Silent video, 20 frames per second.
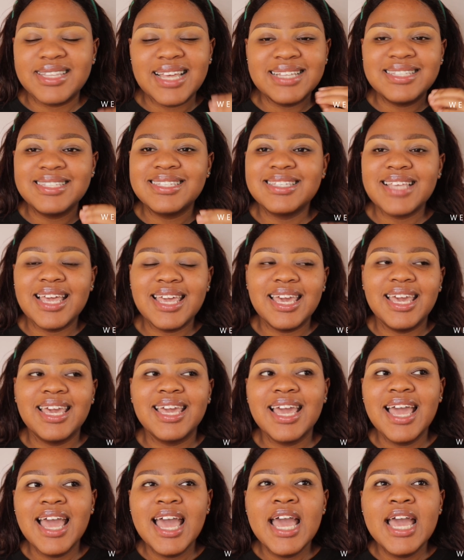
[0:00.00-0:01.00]
That
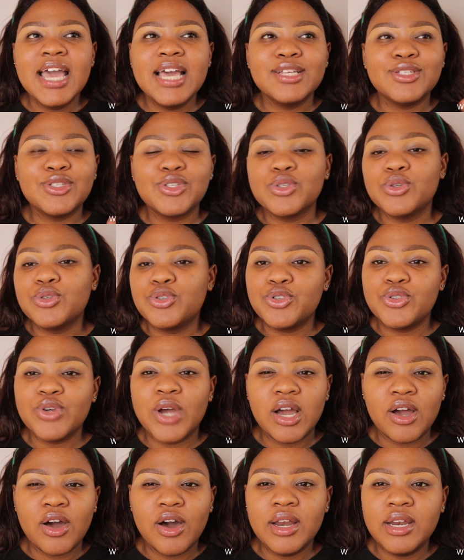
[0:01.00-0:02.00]
saying is so true.
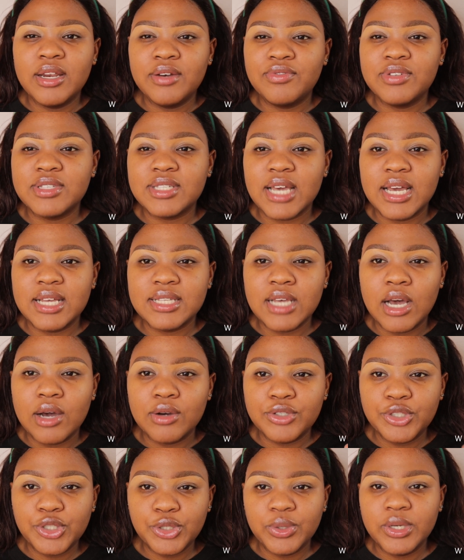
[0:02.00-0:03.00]
I can't emphasize
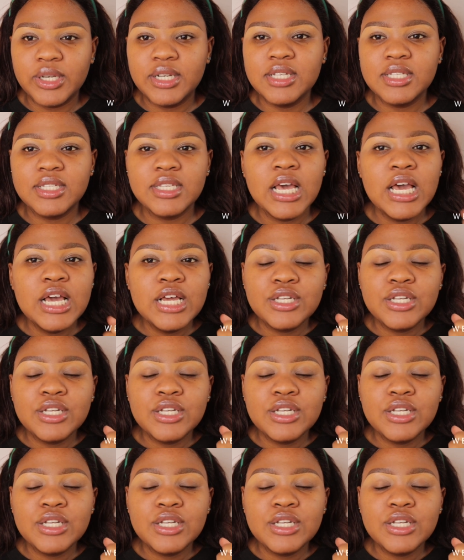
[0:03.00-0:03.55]
how true it is.